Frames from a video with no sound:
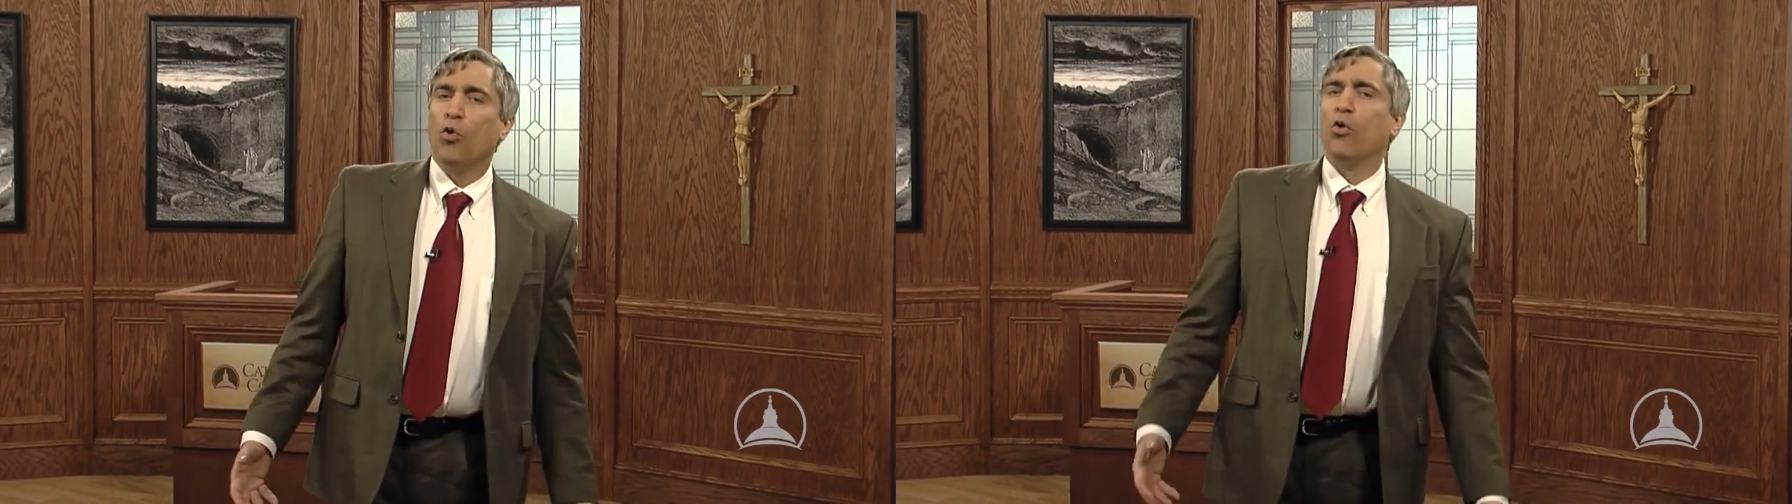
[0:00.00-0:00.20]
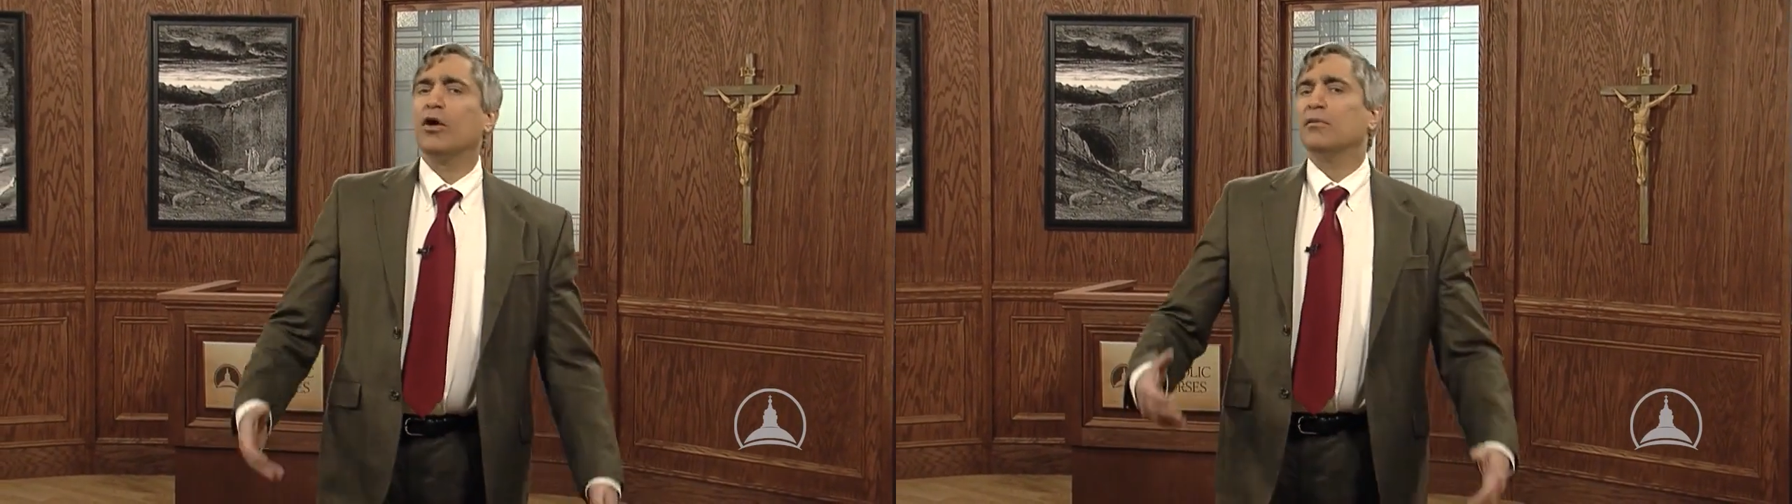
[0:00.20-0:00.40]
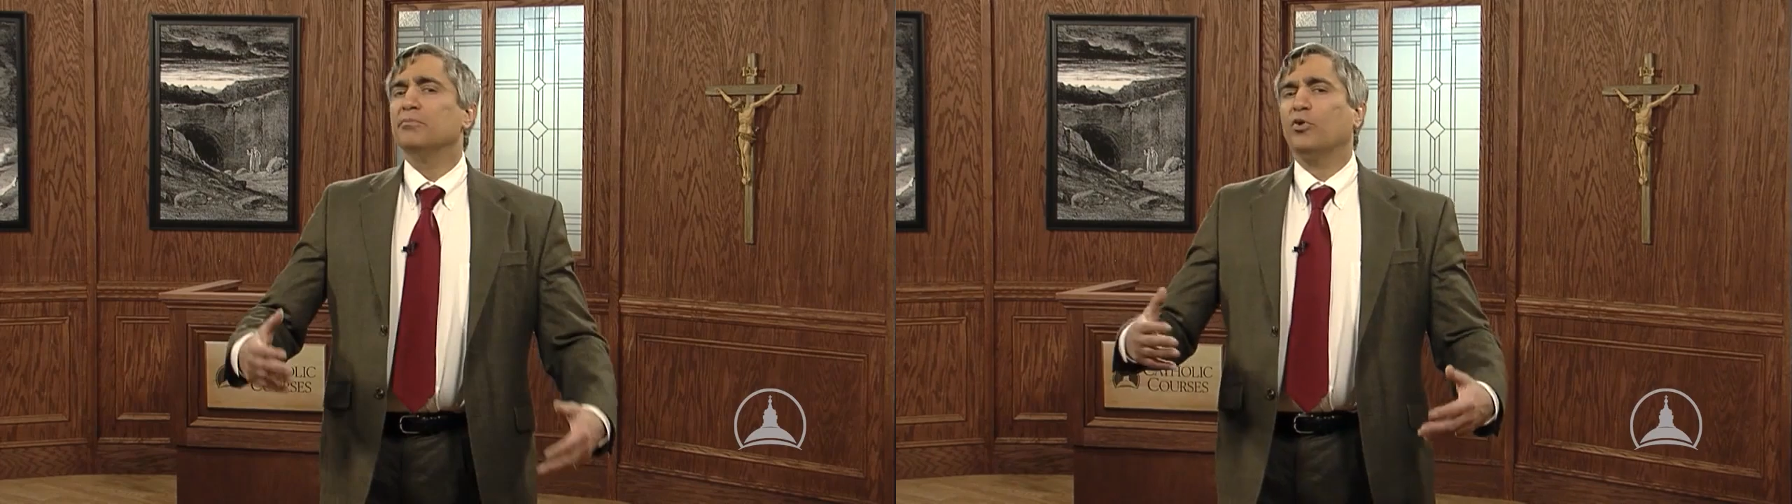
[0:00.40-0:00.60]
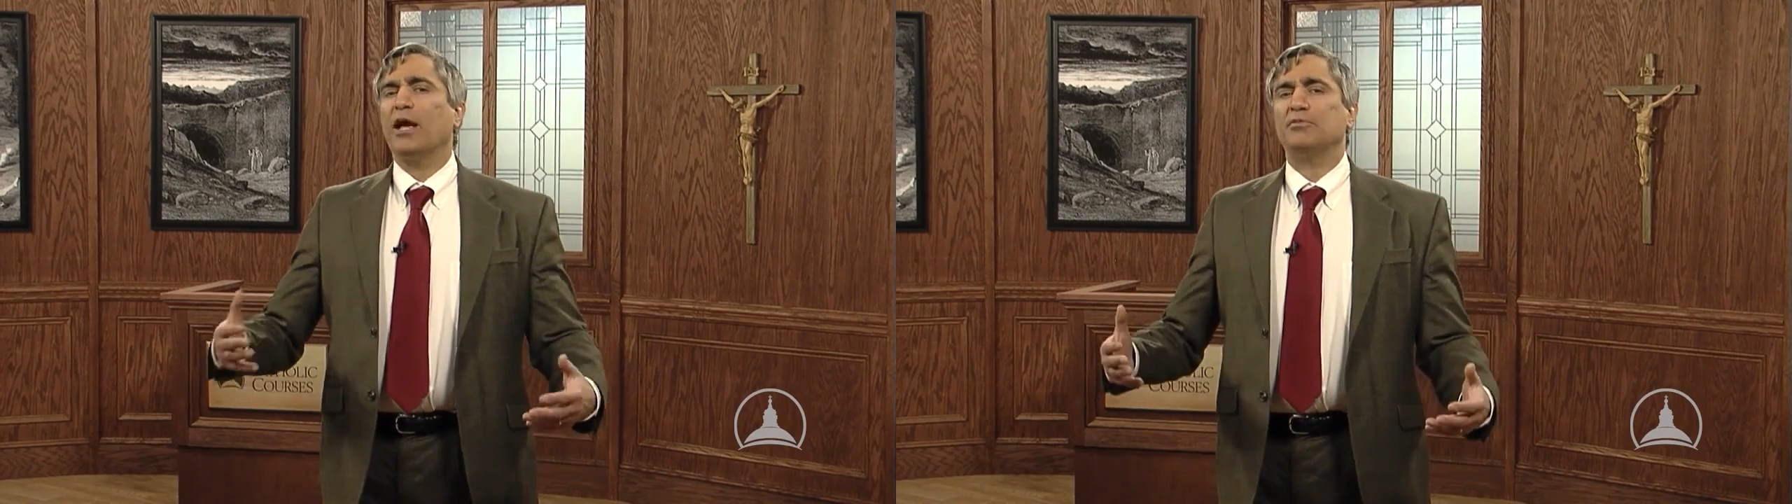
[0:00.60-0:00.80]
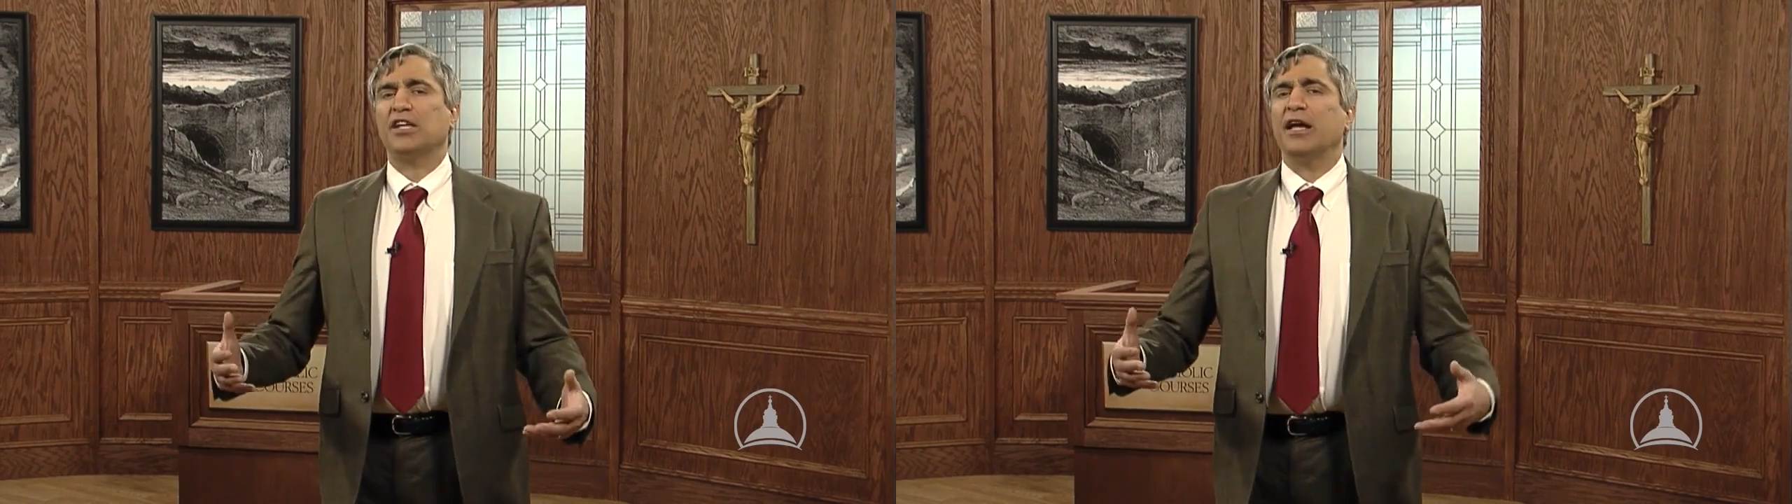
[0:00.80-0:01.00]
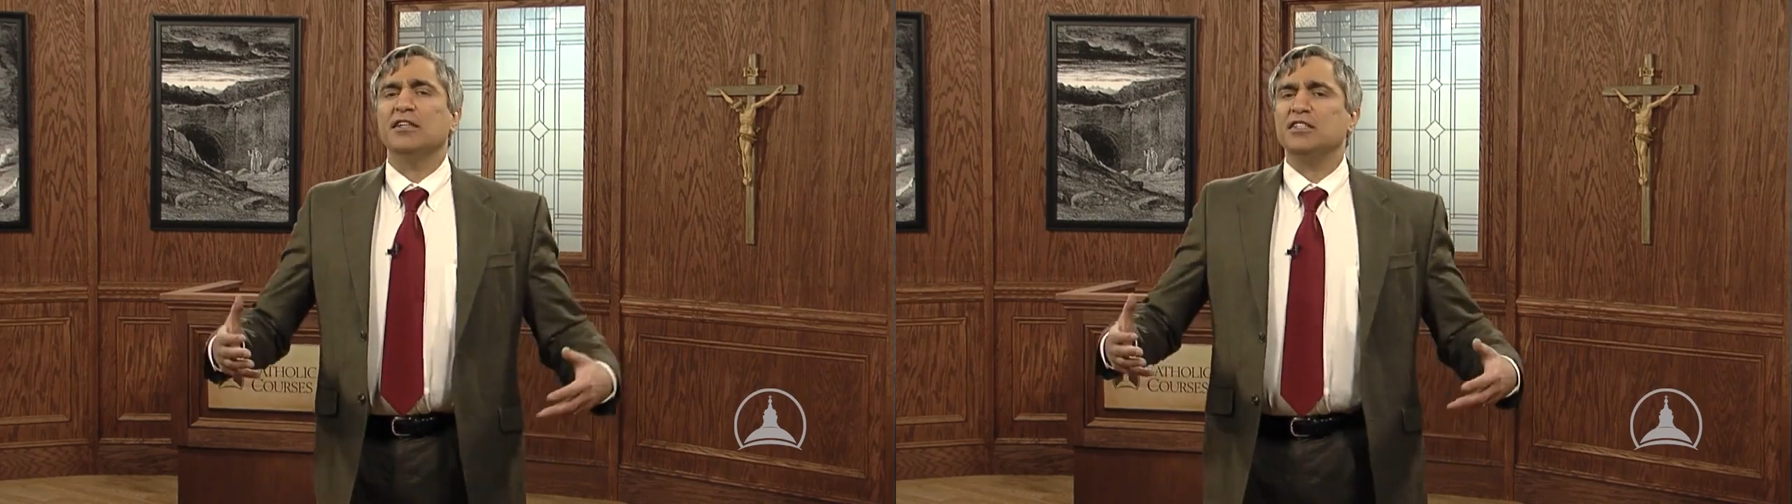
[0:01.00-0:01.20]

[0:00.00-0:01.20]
or perhaps an